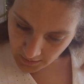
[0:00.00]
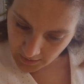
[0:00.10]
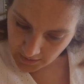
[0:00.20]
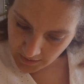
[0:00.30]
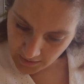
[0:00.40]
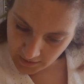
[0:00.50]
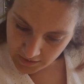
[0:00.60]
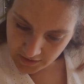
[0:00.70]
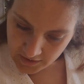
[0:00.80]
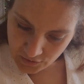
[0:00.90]
And then he
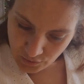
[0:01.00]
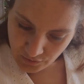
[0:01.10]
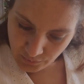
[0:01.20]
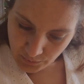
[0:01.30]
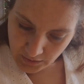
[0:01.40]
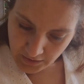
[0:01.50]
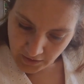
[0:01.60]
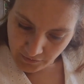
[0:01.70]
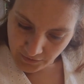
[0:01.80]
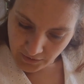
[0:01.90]
said serve with
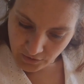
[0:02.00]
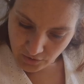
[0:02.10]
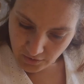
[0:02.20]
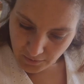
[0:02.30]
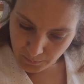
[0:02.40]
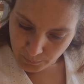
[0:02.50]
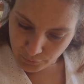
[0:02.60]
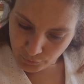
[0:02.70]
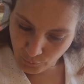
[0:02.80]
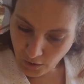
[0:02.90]
ladyfinger or
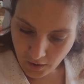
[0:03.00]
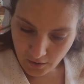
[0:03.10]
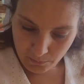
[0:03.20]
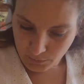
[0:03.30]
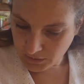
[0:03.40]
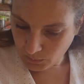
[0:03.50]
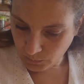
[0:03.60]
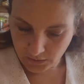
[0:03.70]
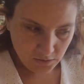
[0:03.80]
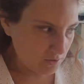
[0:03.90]
boudoir
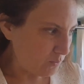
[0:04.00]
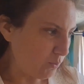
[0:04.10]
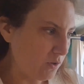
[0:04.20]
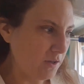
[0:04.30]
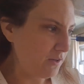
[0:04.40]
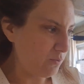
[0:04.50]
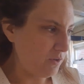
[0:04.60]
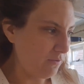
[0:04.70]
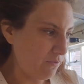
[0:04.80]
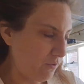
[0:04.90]
biscuits. Well, I don't
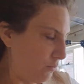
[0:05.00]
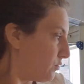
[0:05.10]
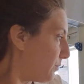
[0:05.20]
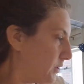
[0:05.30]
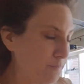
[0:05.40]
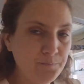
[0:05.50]
have those, but